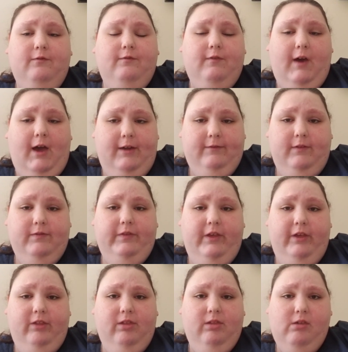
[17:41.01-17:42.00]
5 of
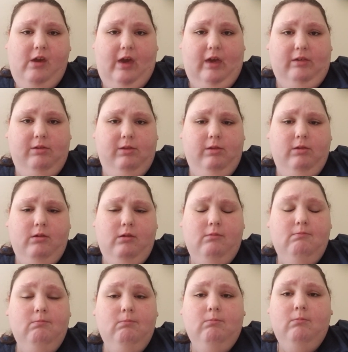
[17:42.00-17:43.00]
these tests
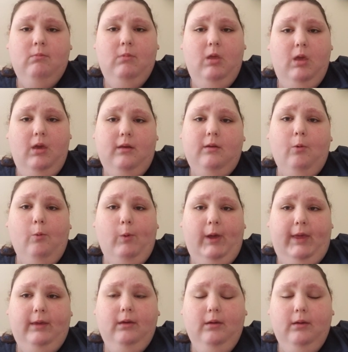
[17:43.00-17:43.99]
in a
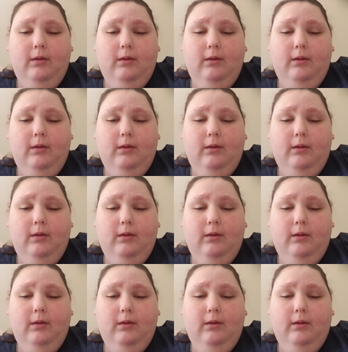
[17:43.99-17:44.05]
week.